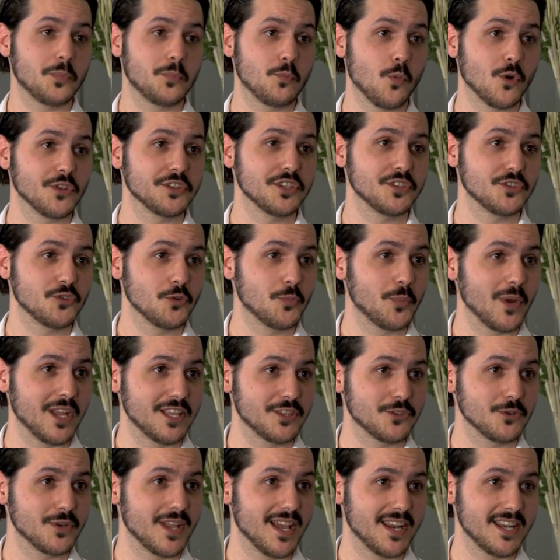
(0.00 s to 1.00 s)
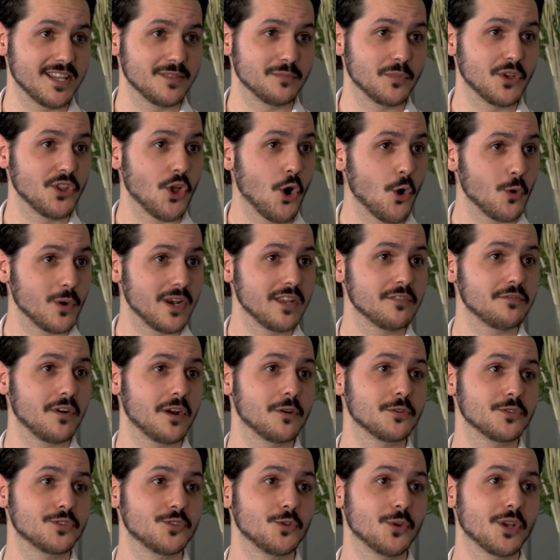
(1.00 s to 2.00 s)
wanting to pay to get in, but only if
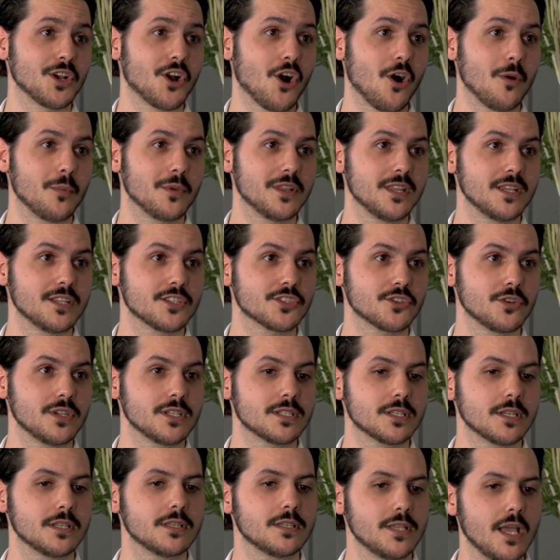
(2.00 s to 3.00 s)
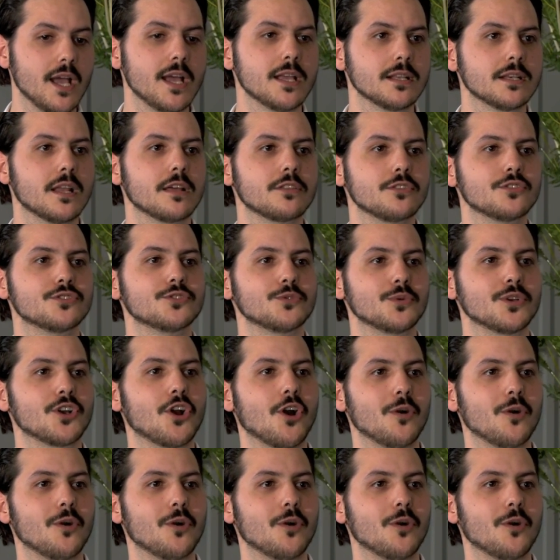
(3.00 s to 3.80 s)
I was doing comedy. So he said, yeah, Ignacio's doing